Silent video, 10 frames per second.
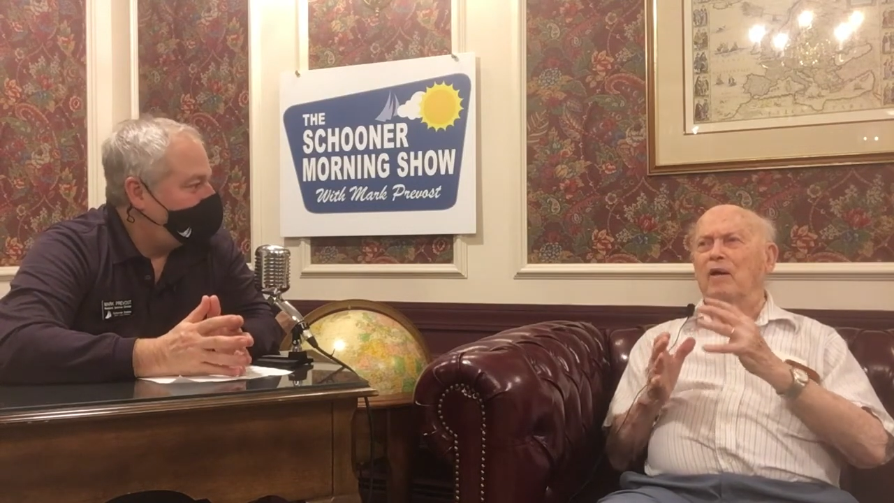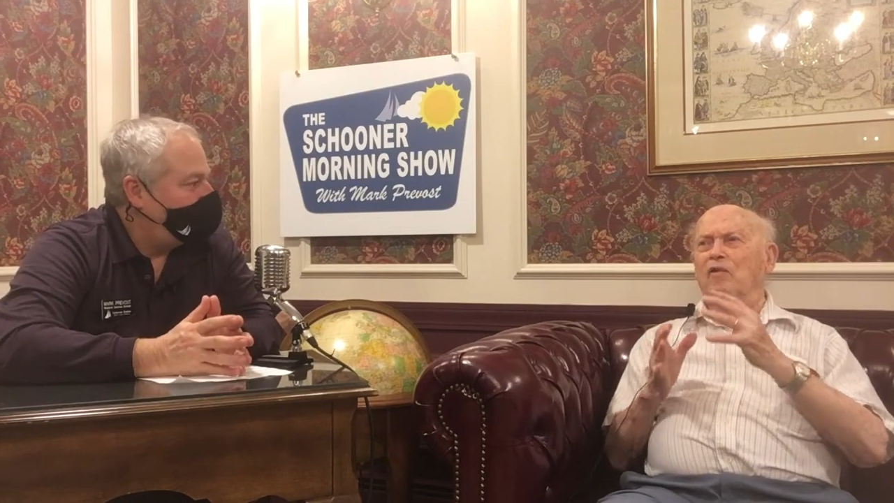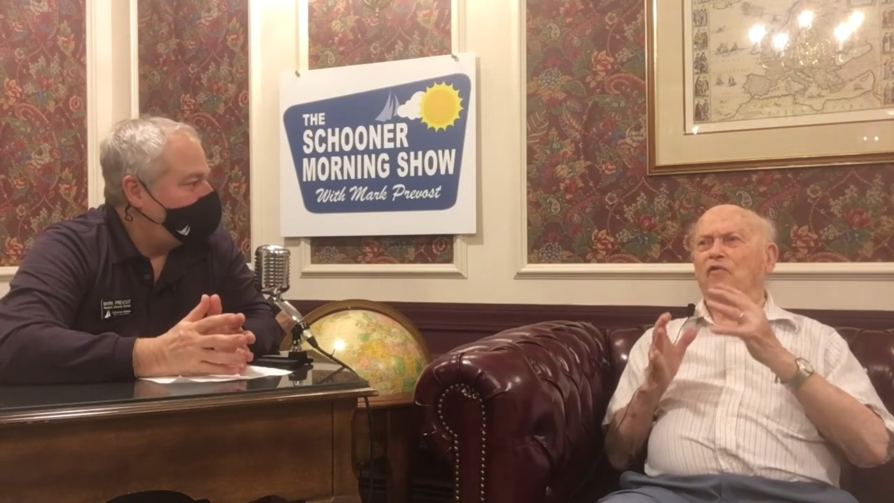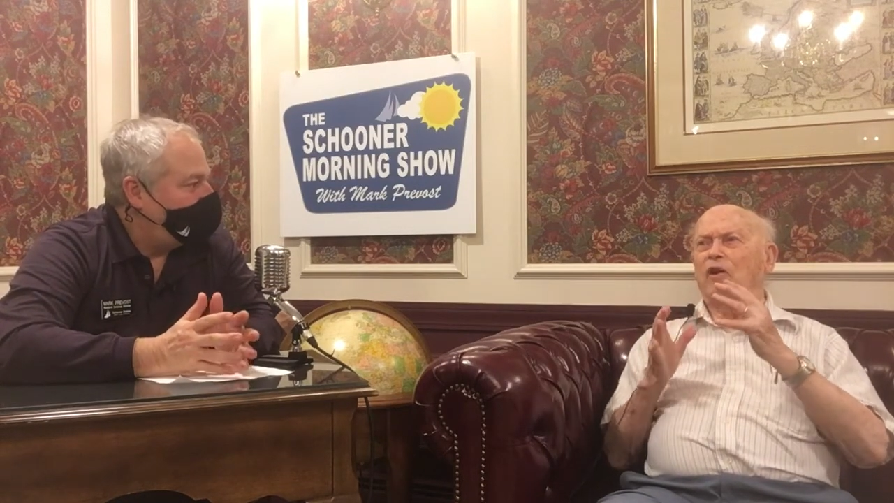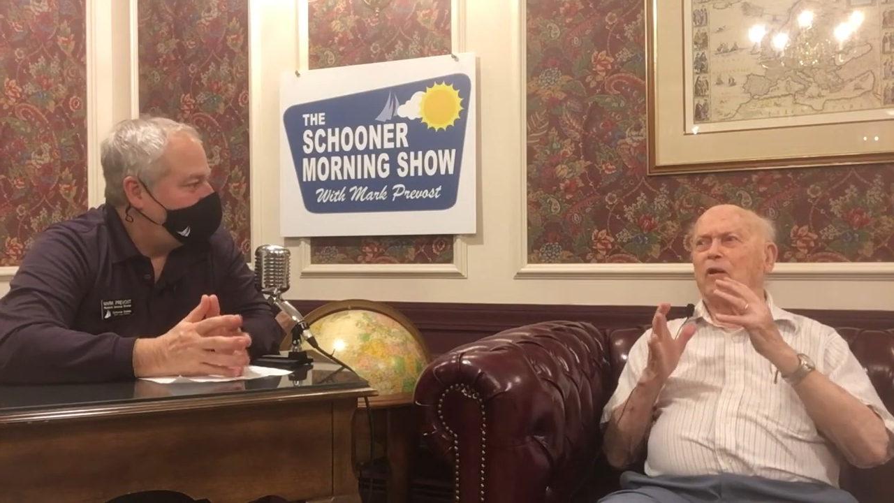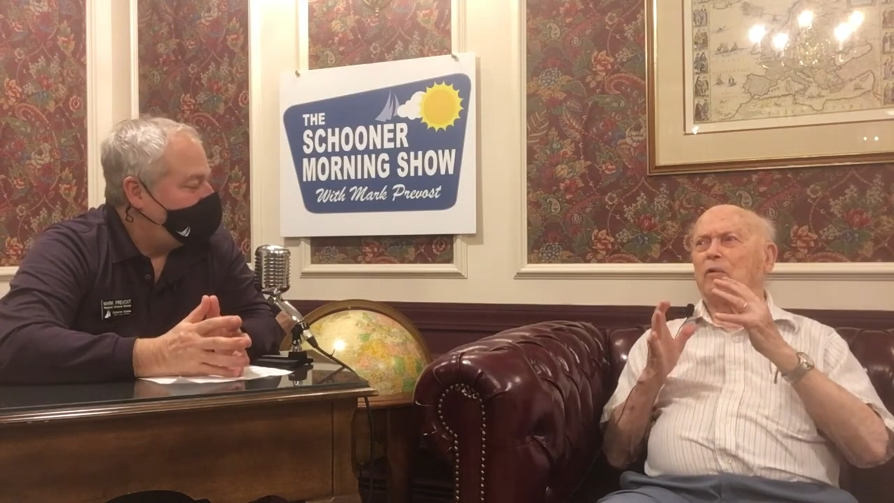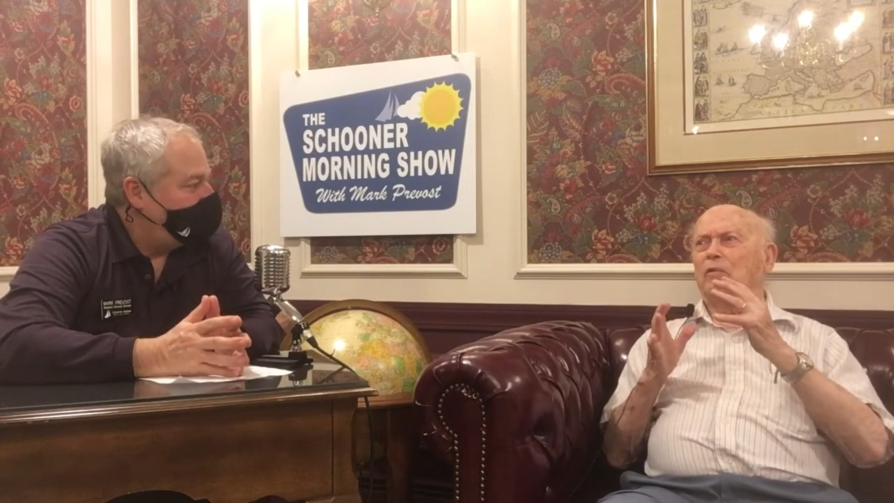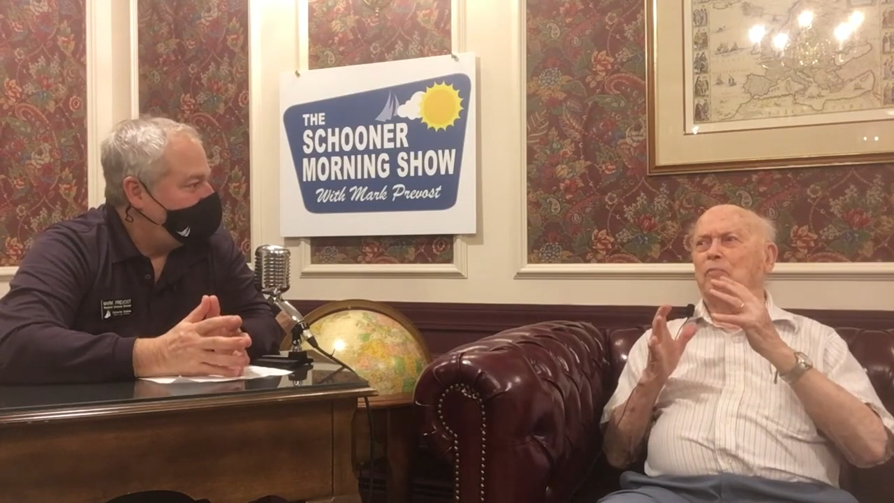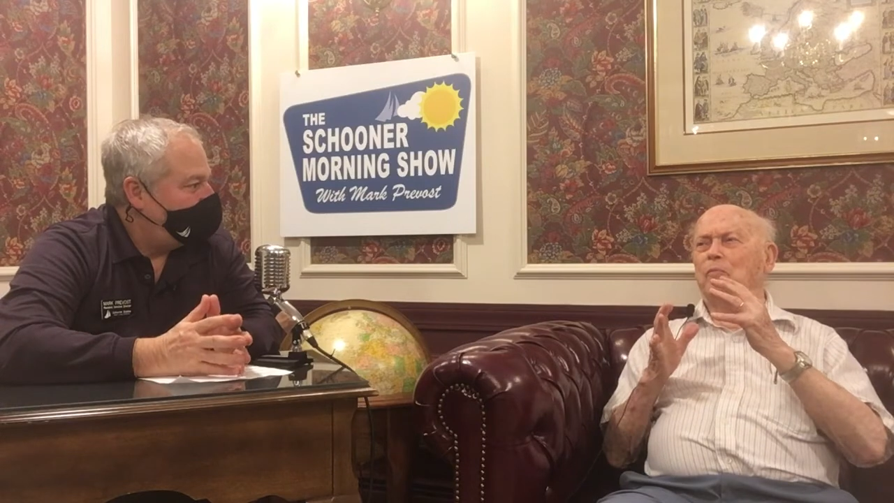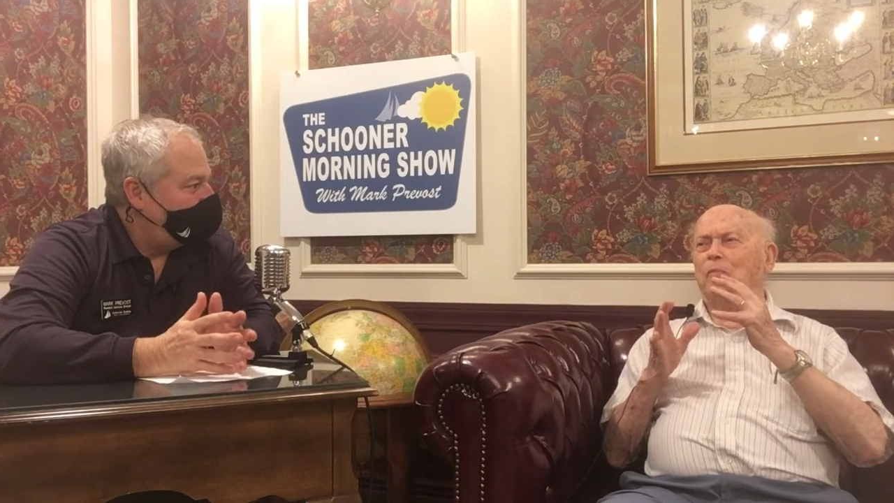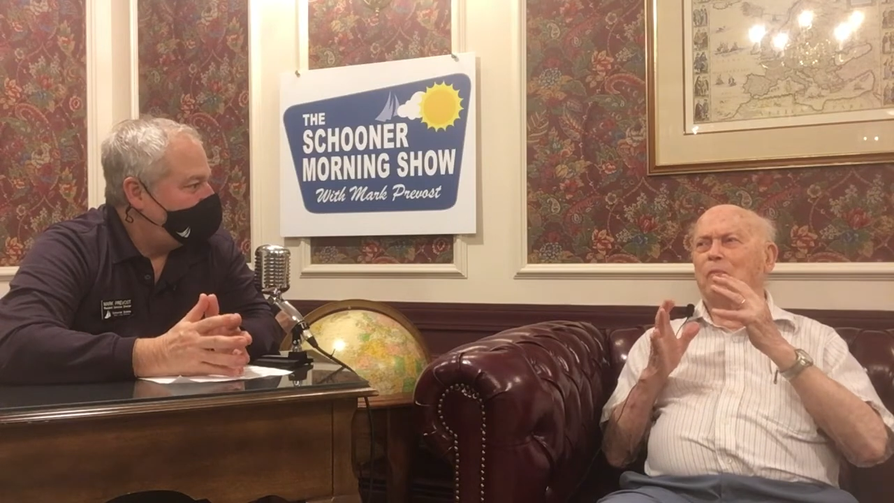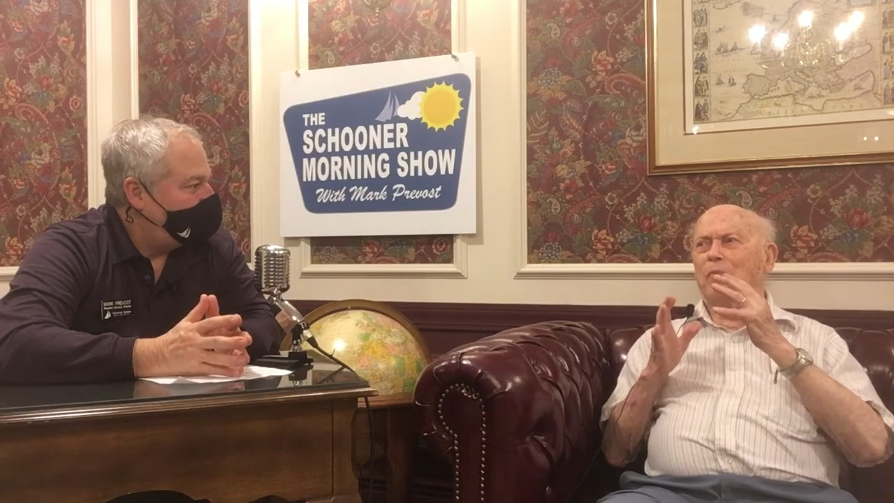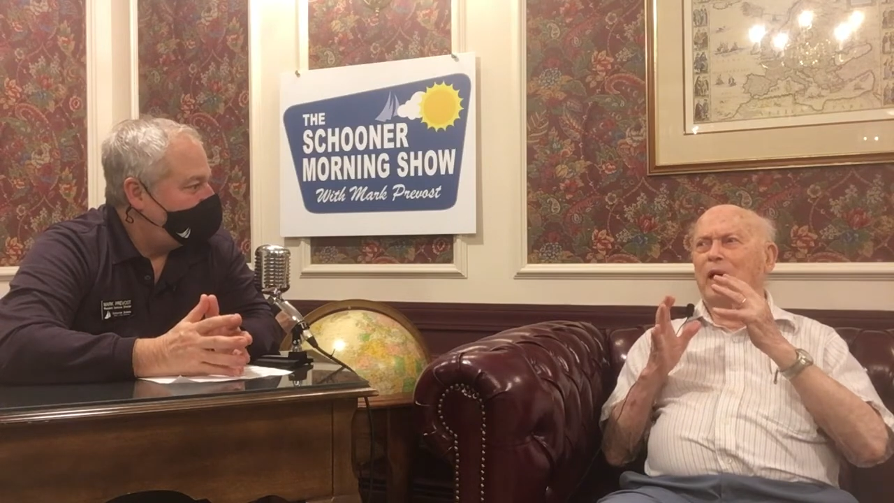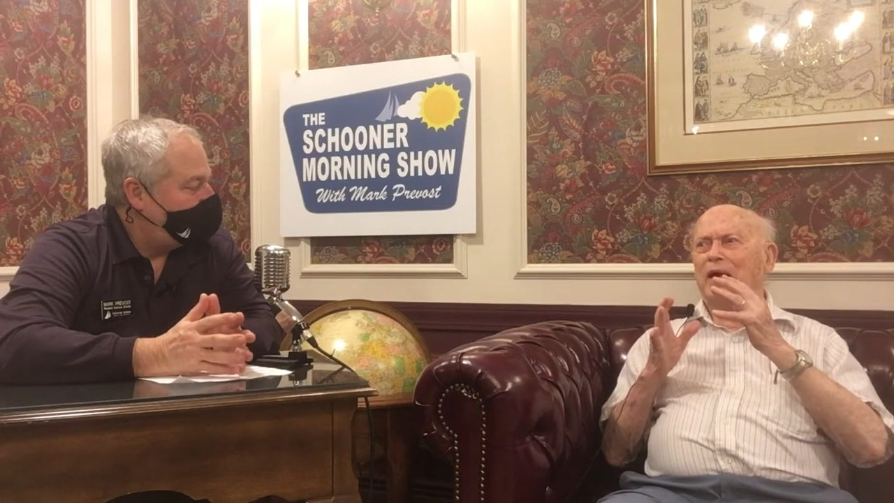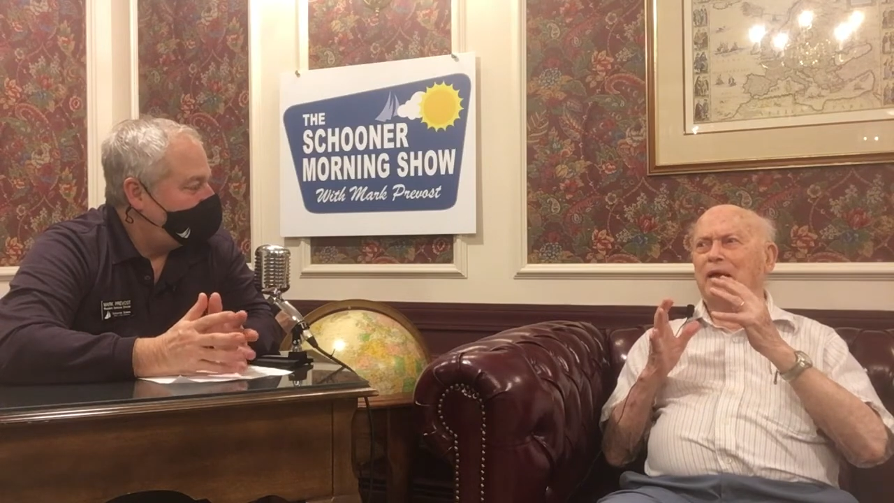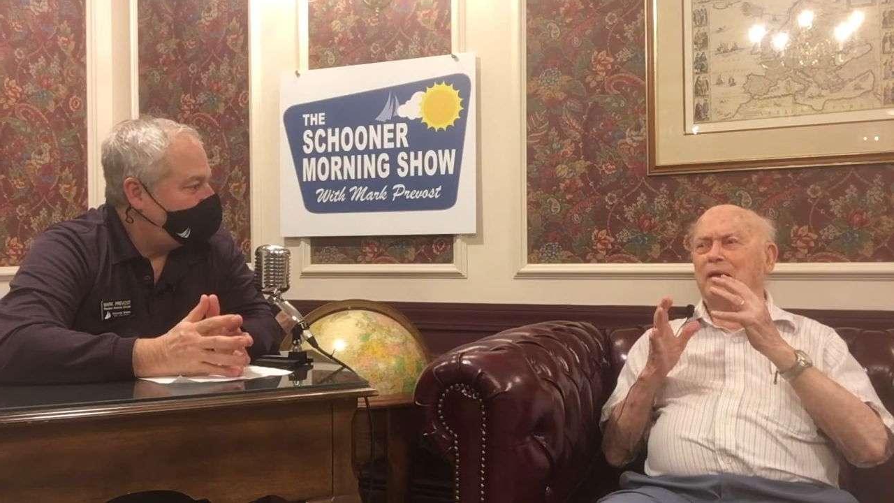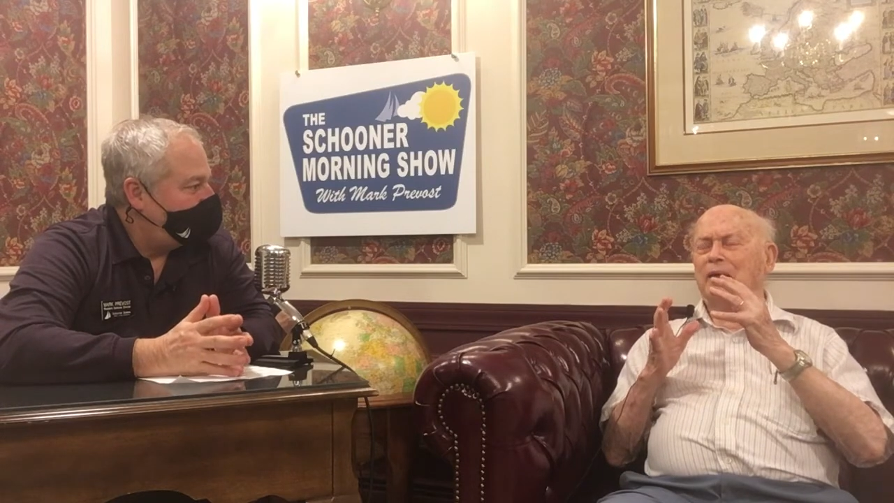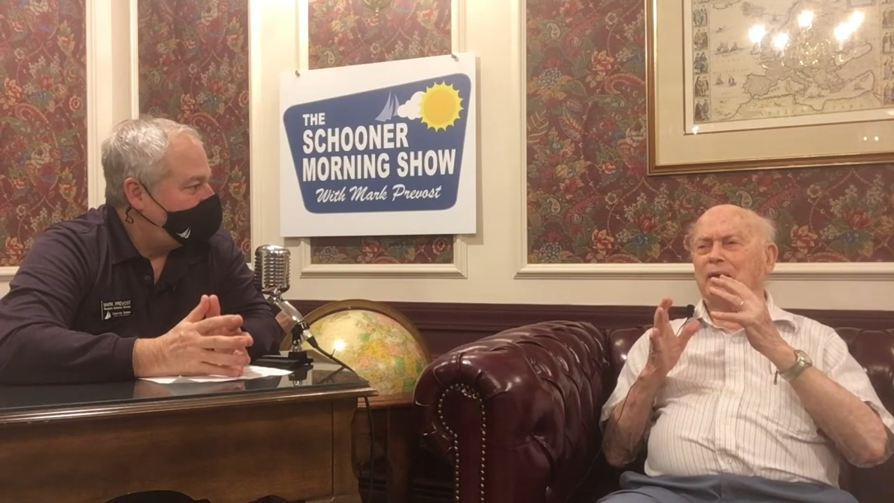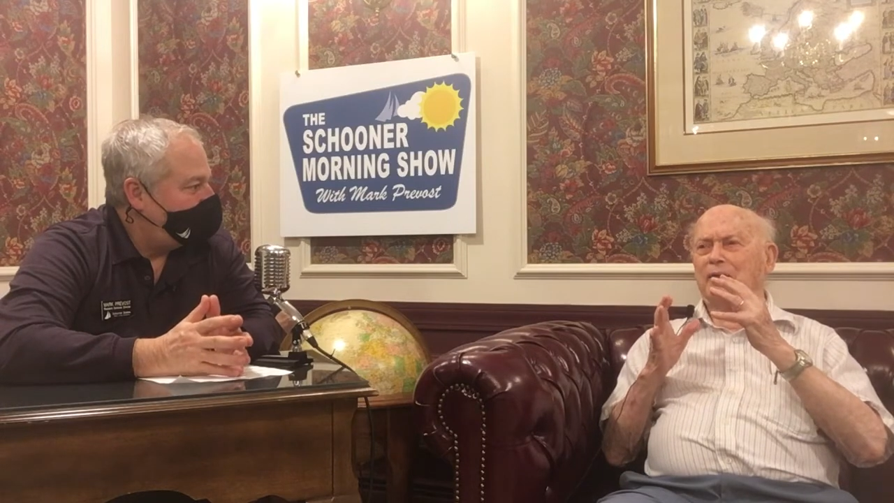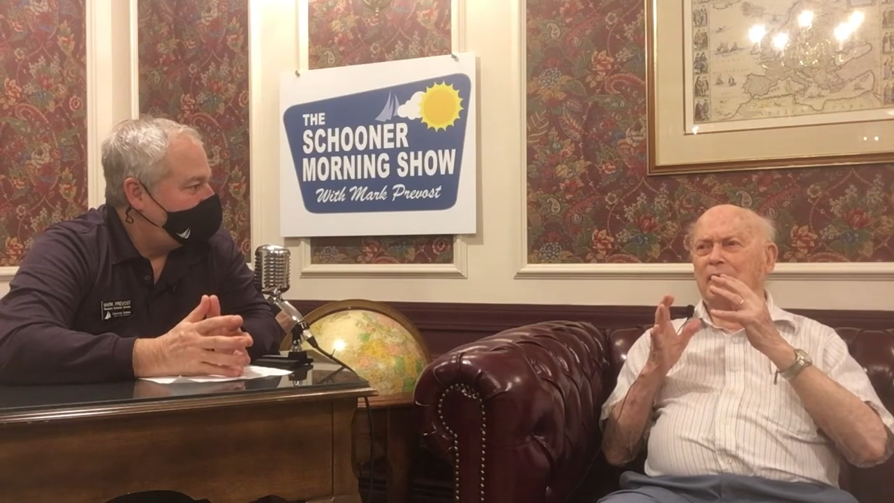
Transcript: followed by